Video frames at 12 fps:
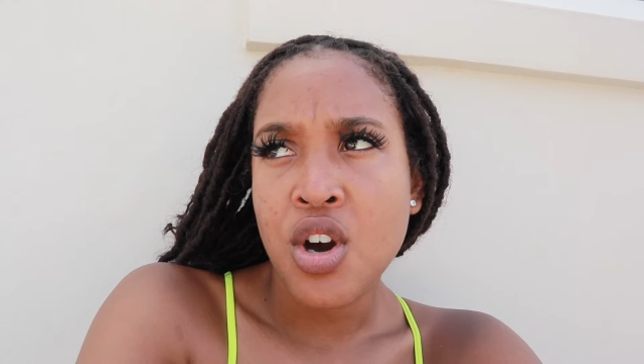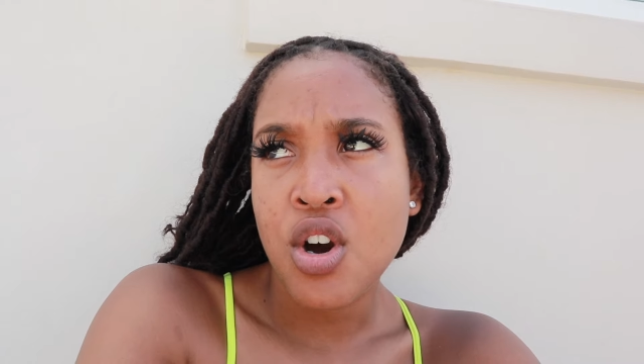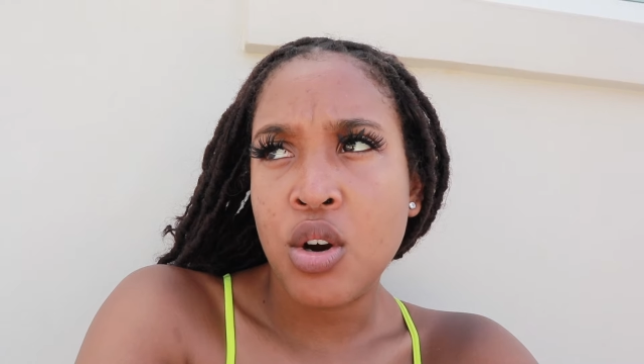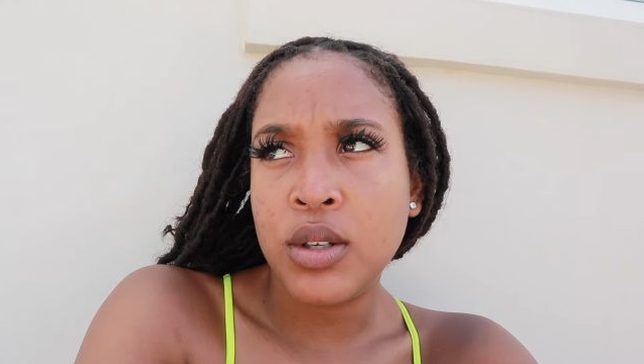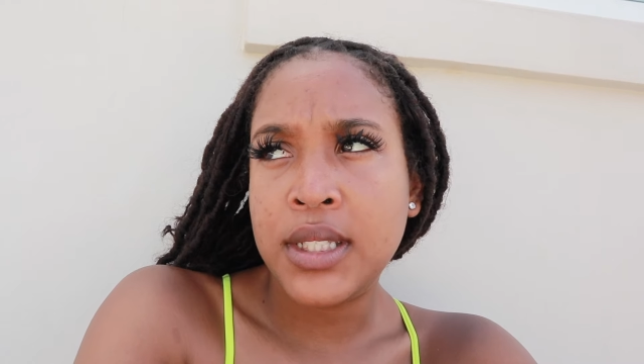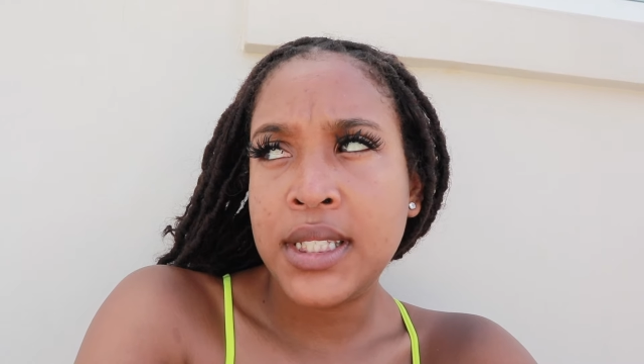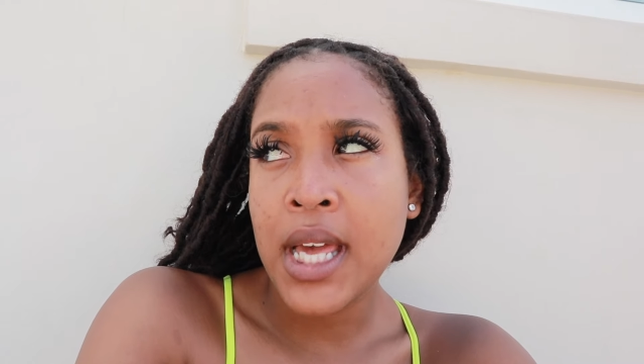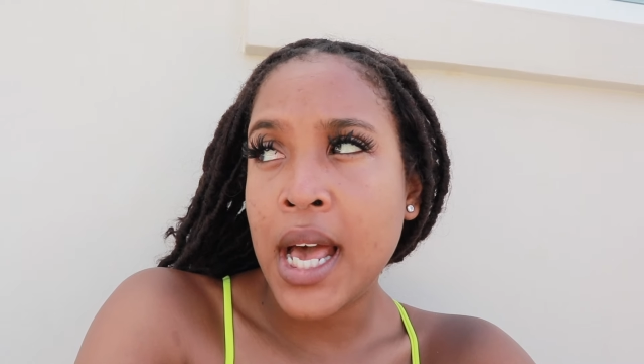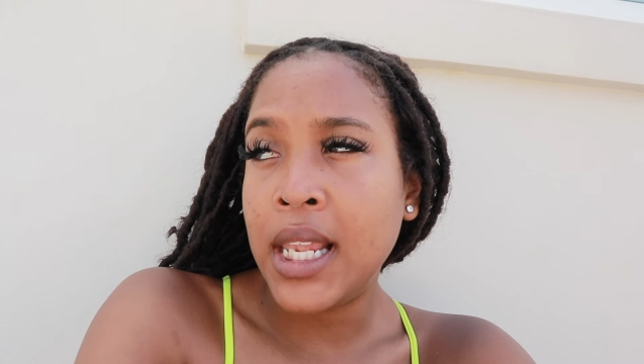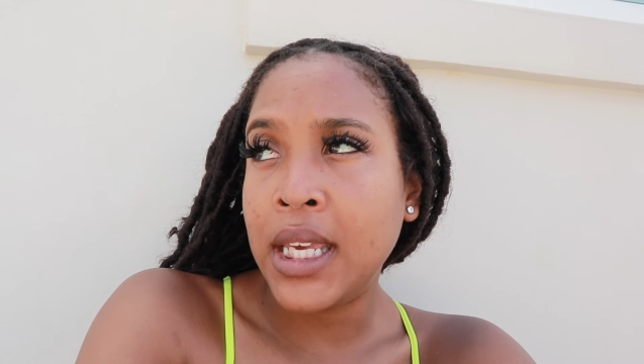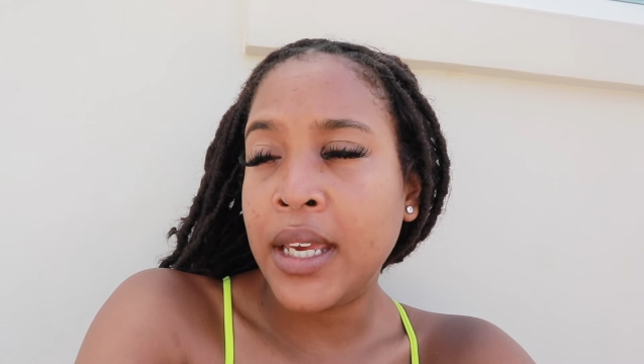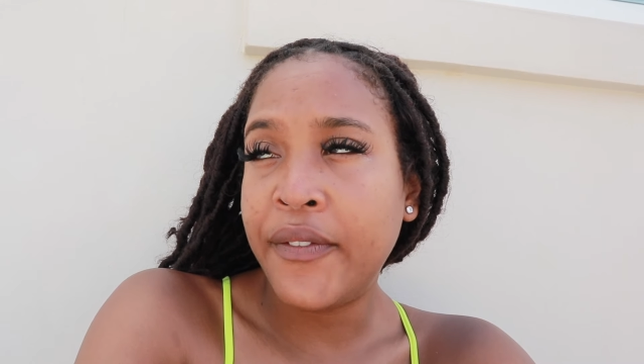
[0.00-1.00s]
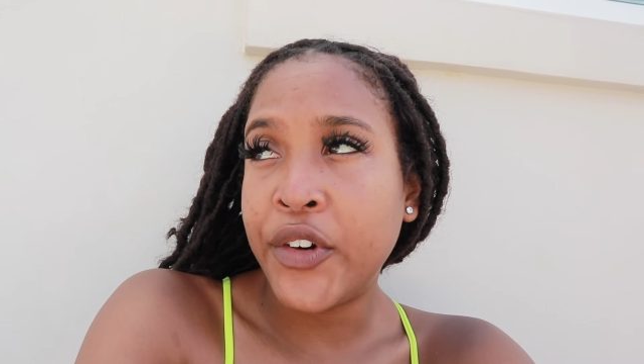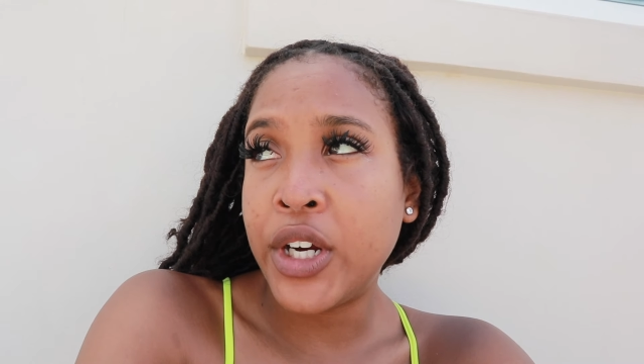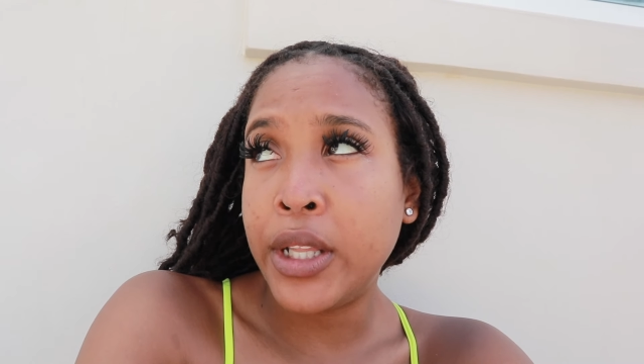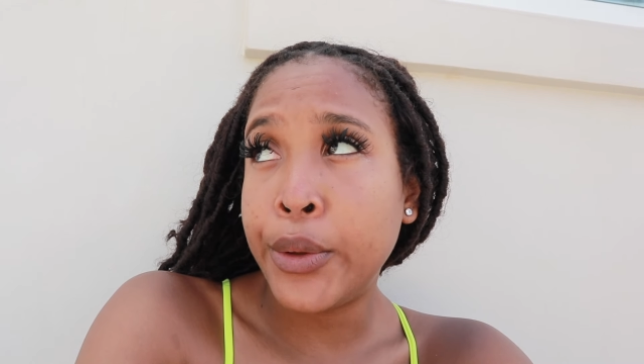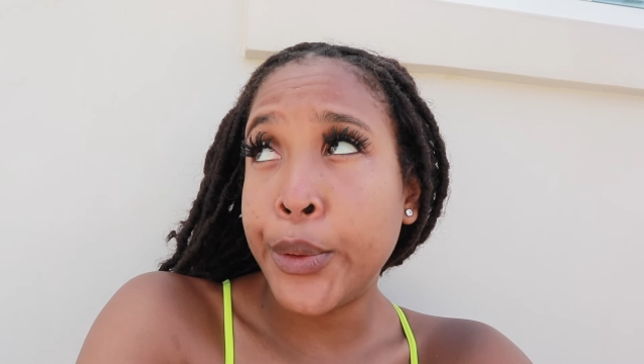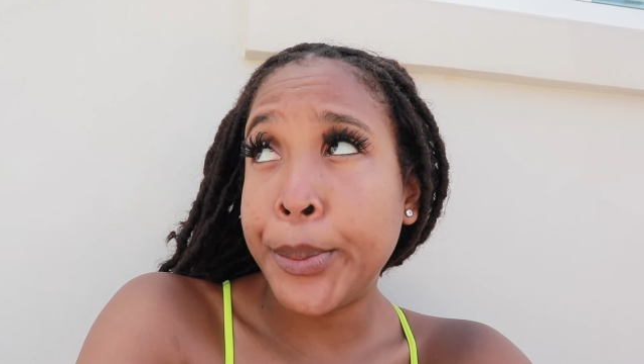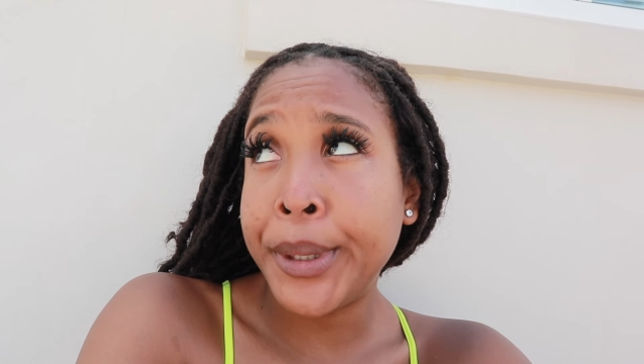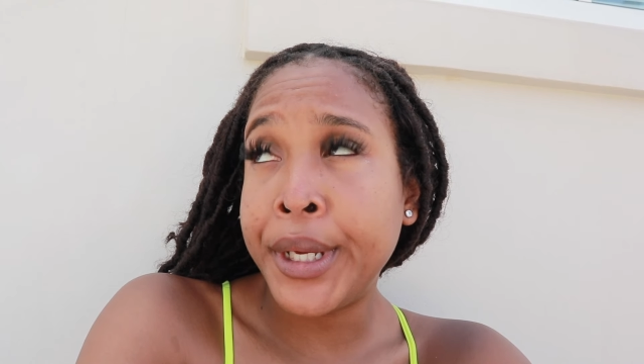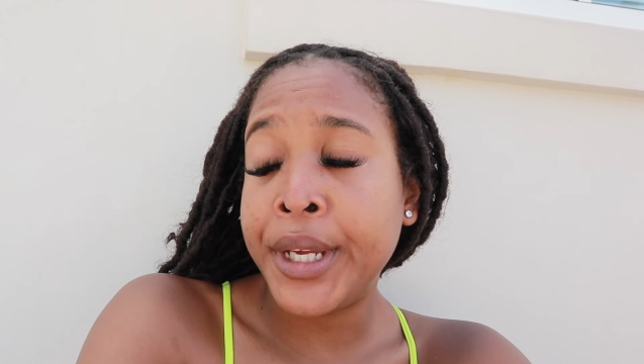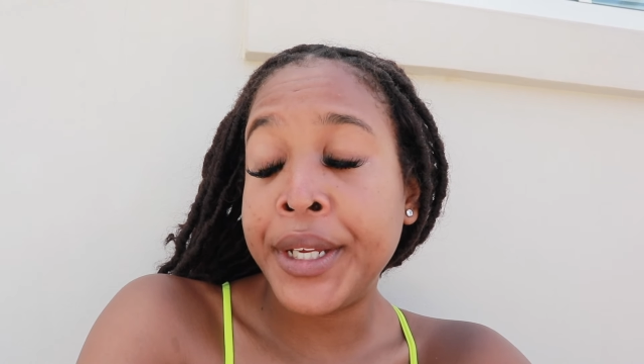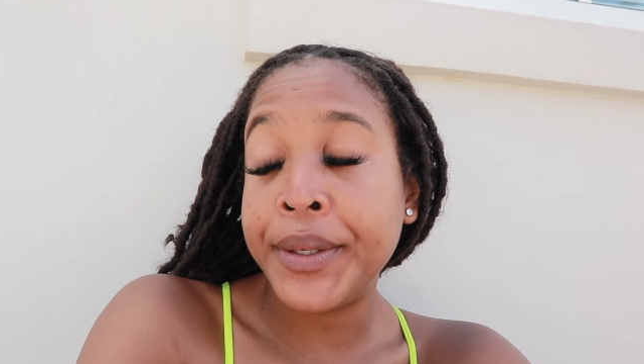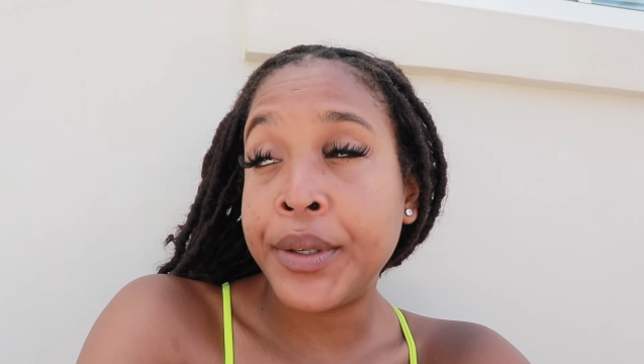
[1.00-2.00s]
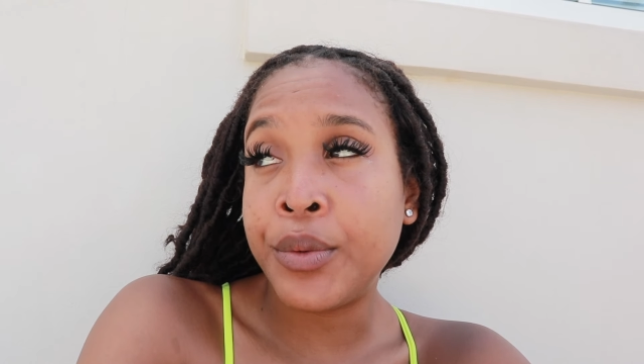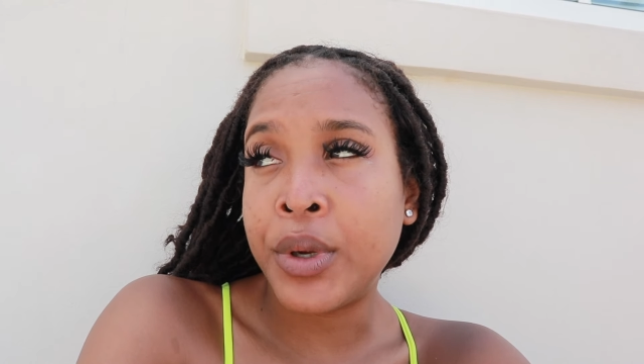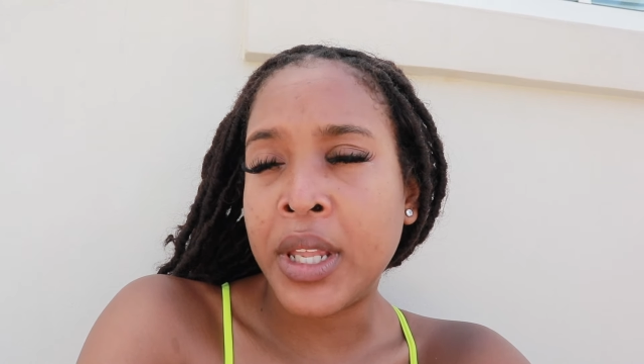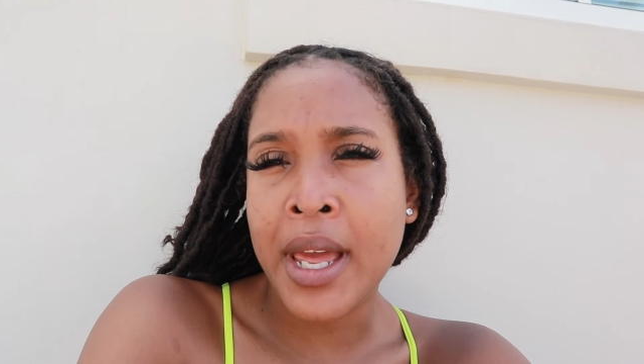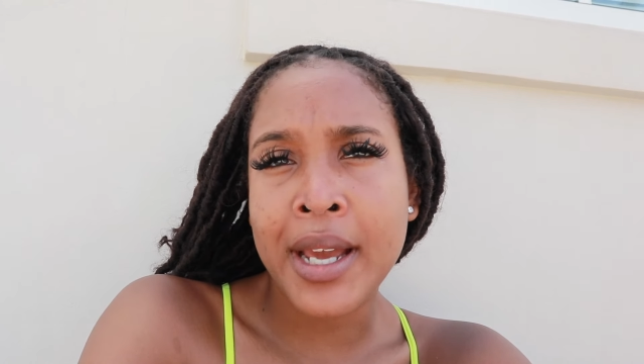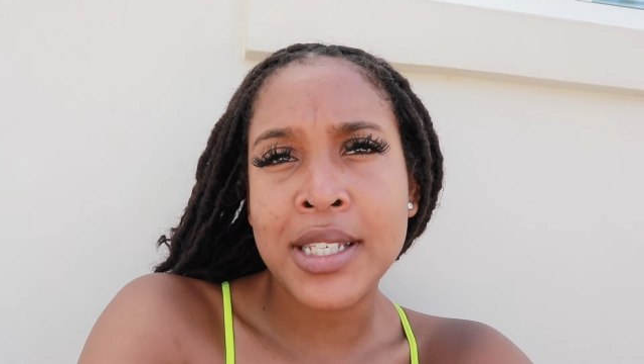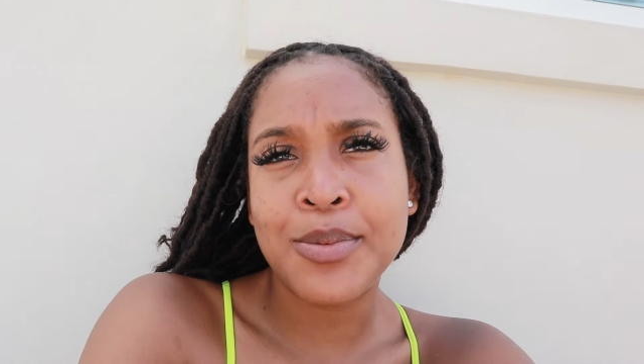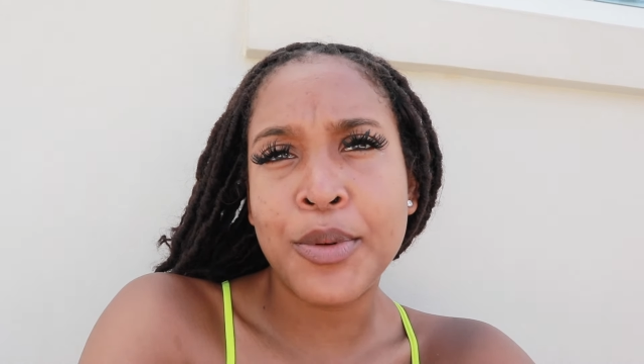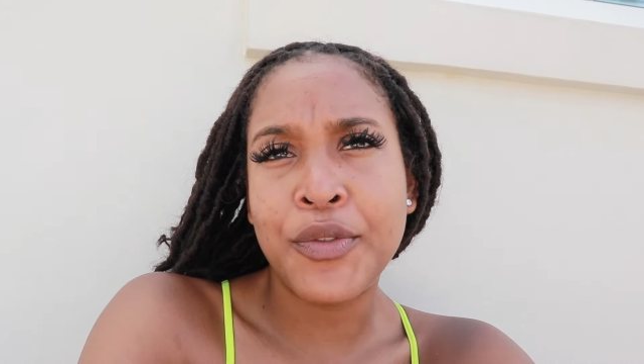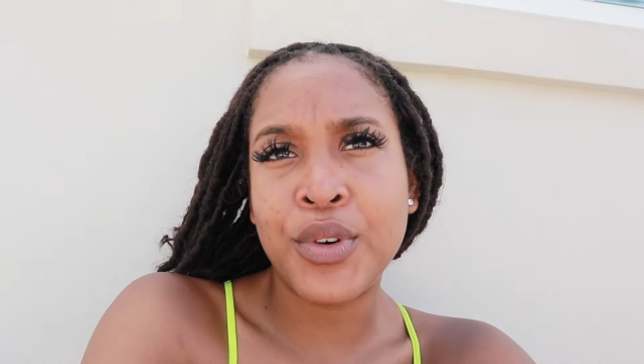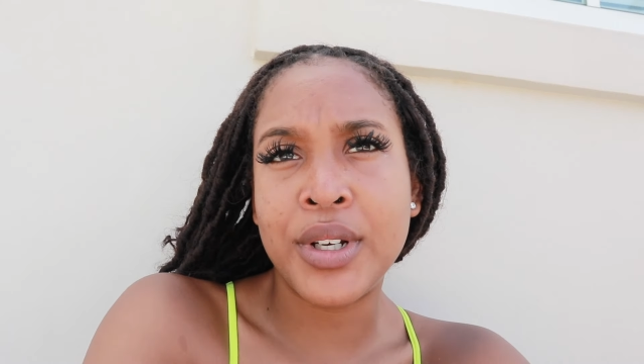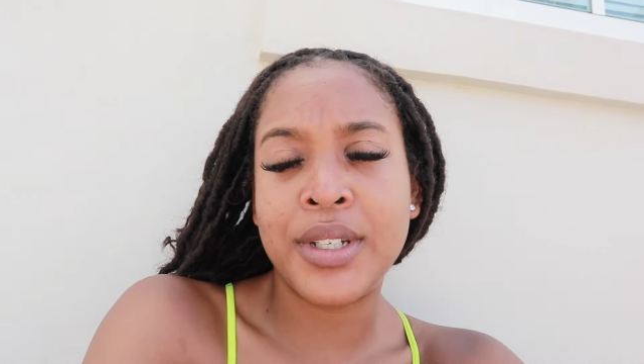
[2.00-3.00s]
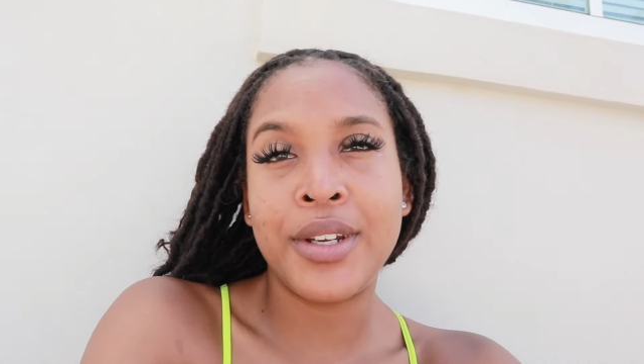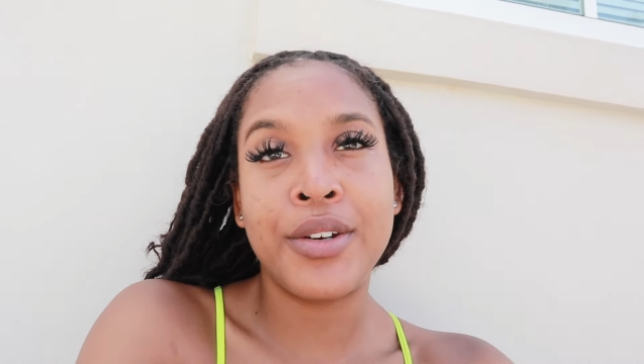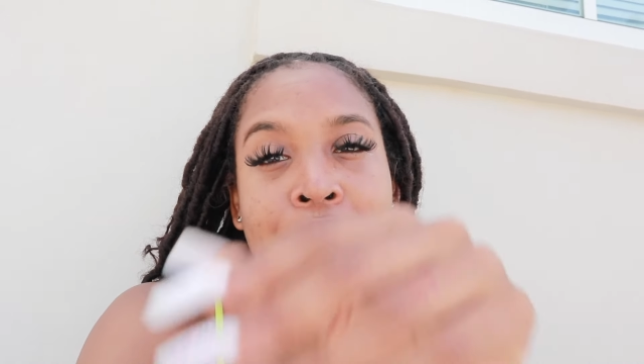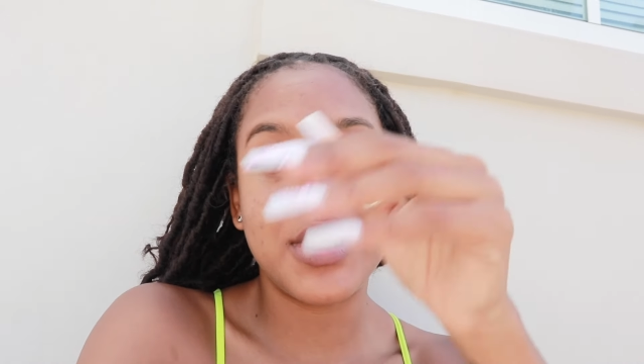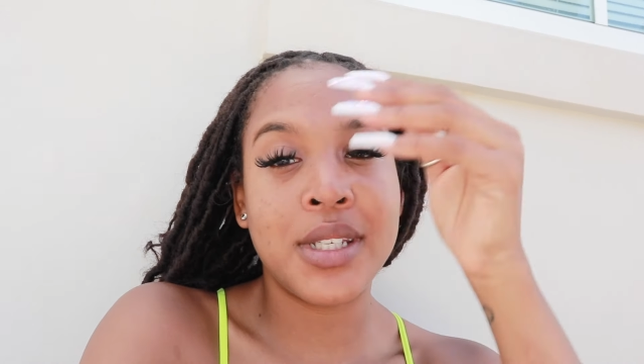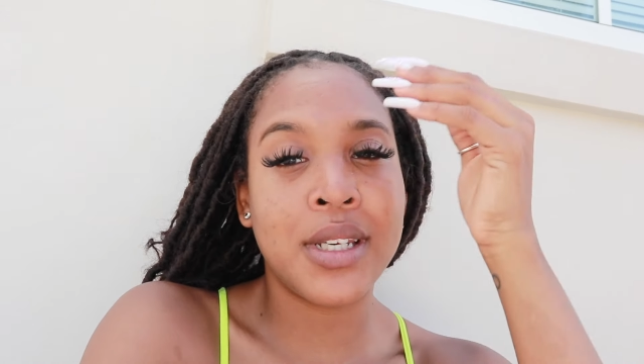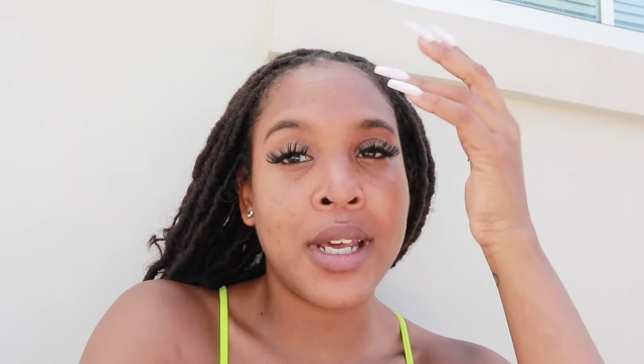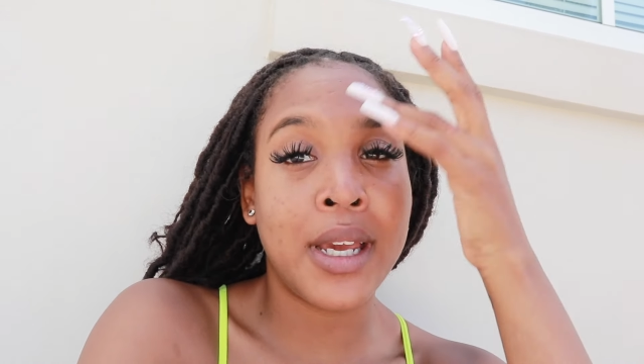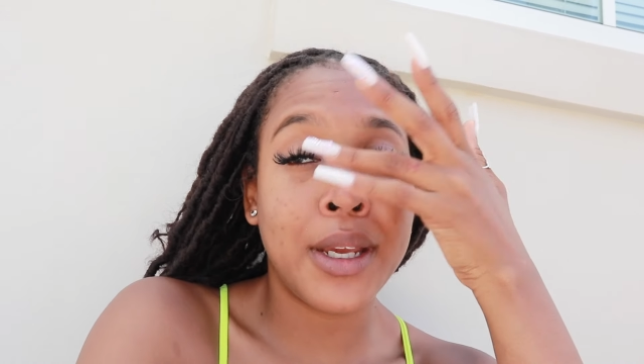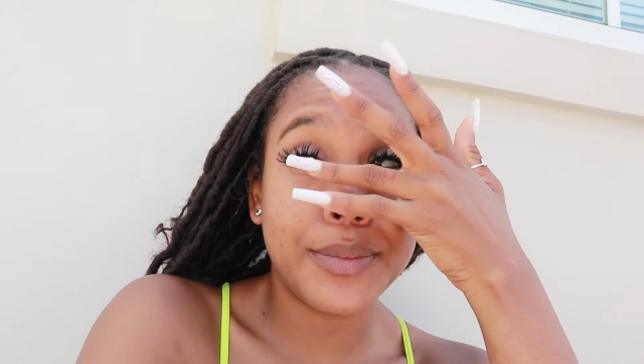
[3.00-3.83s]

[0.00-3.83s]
hotel-y for a little bit and relax before dinner tonight.